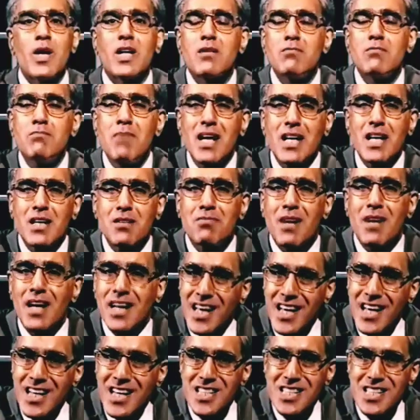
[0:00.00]
Welcome back. My
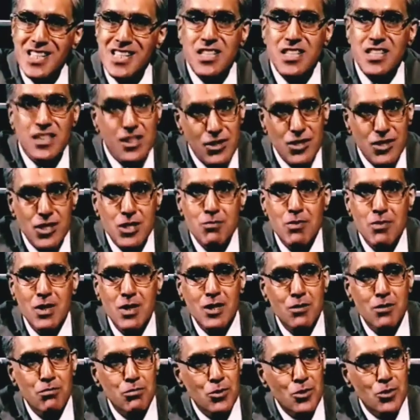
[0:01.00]
guest is Karishma
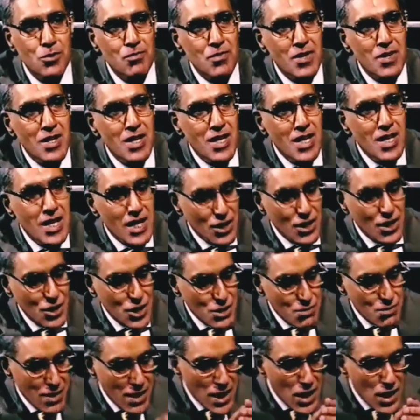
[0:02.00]
Kapoor.
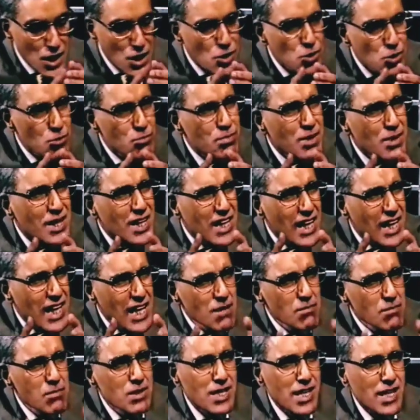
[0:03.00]
Karishma, you
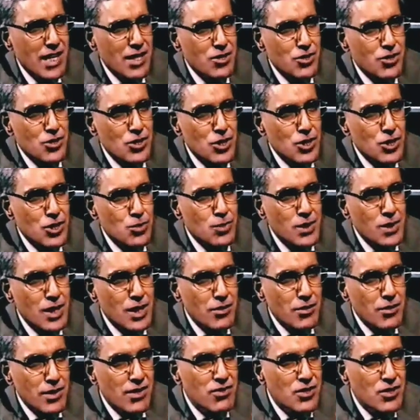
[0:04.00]
became an actress
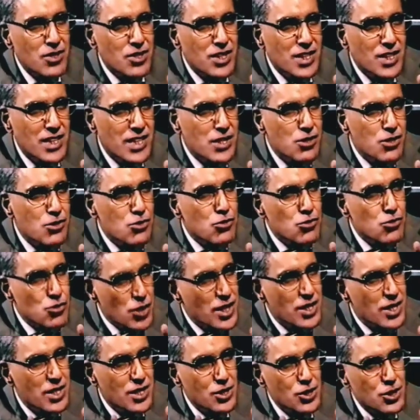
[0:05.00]
without ever really
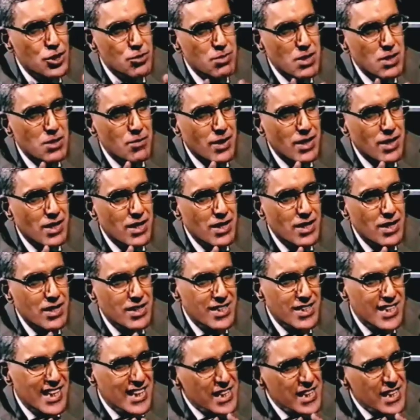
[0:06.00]
training to be one. Did